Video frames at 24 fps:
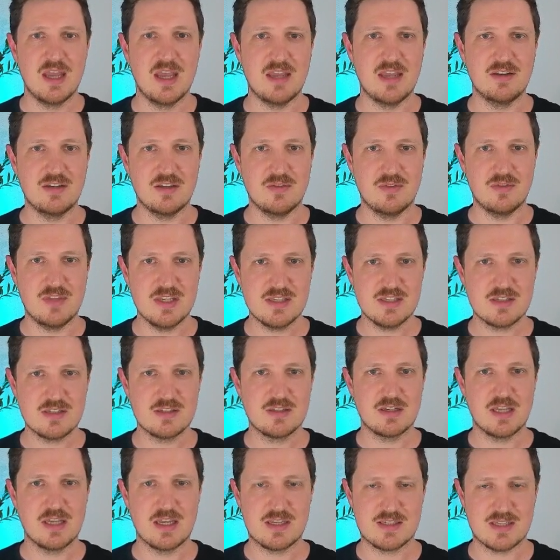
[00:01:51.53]
And in
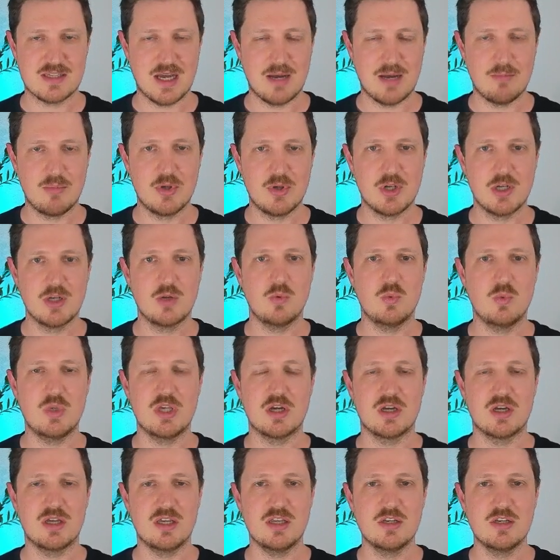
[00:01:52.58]
this example, we
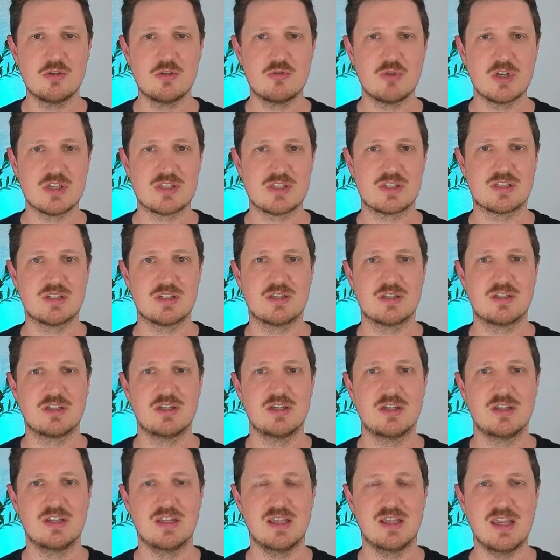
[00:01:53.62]
are interested
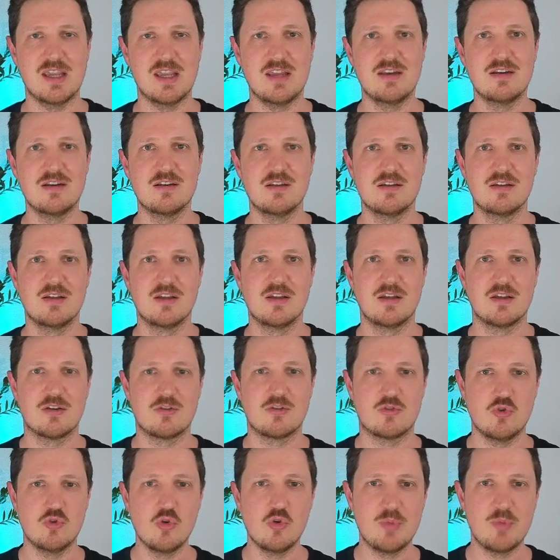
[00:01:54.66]
in
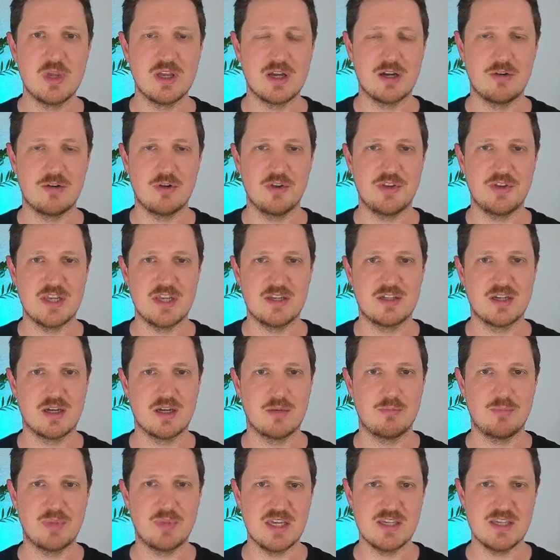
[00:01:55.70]
grouping our
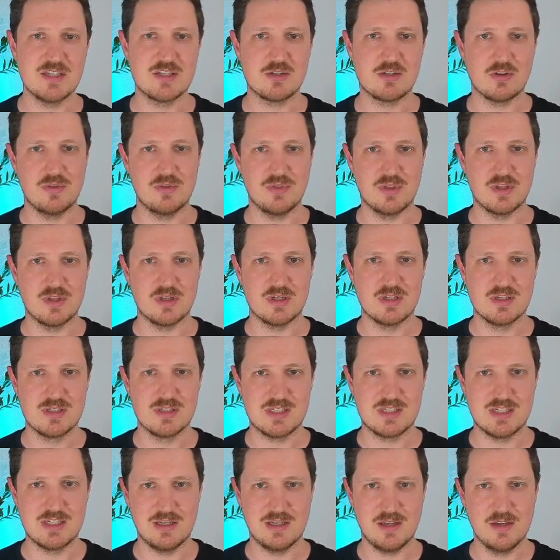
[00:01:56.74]
data based on the
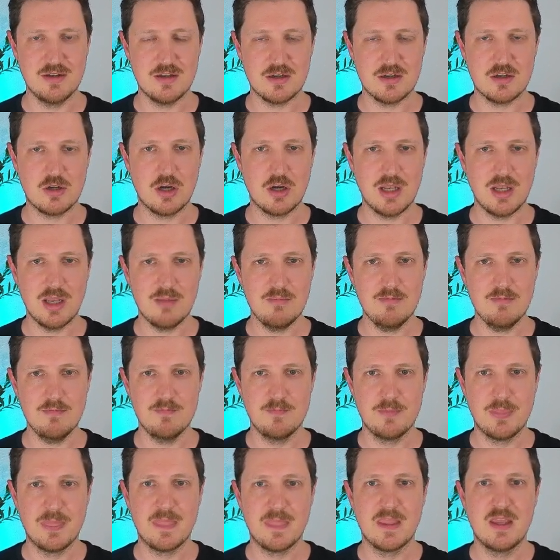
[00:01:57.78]
cylinder column.
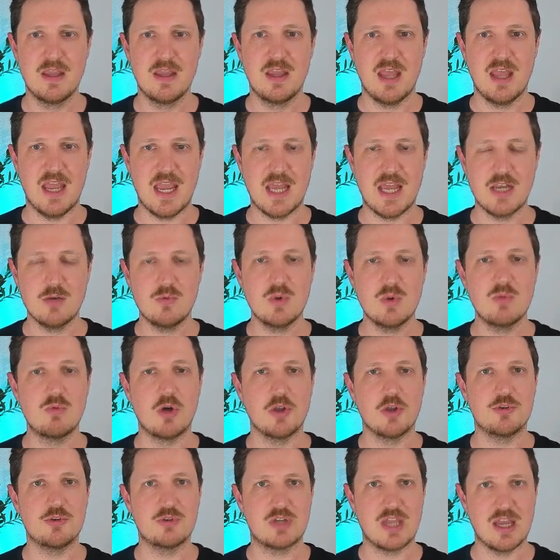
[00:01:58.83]
And we
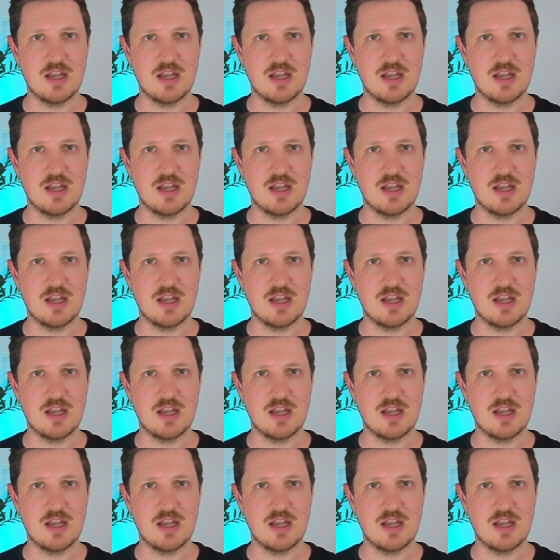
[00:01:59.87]
want to